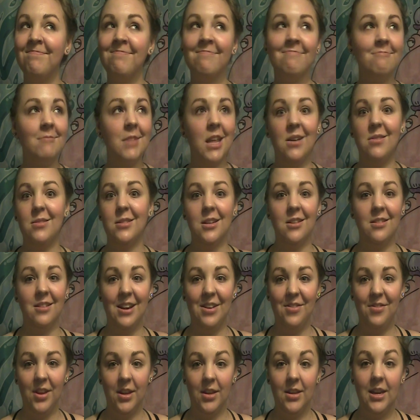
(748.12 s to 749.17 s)
that was a great
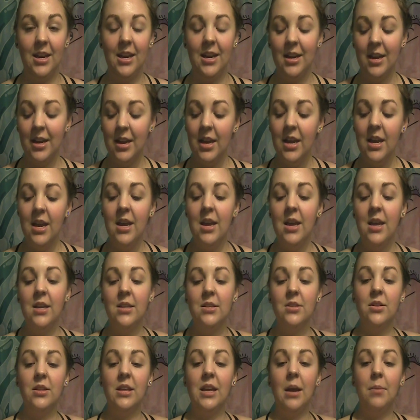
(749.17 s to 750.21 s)
feeling.
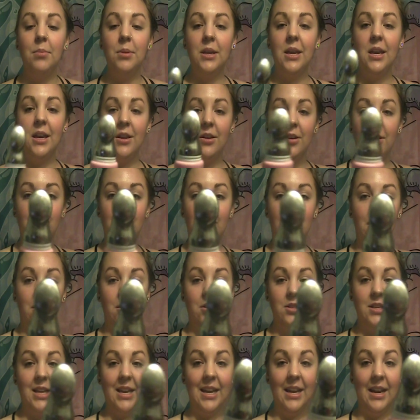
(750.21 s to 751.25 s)
So the applicator kind of
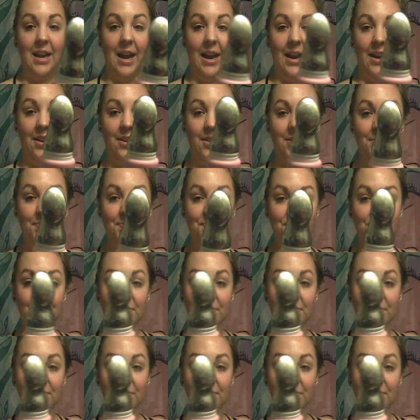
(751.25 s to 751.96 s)
looks like an iron.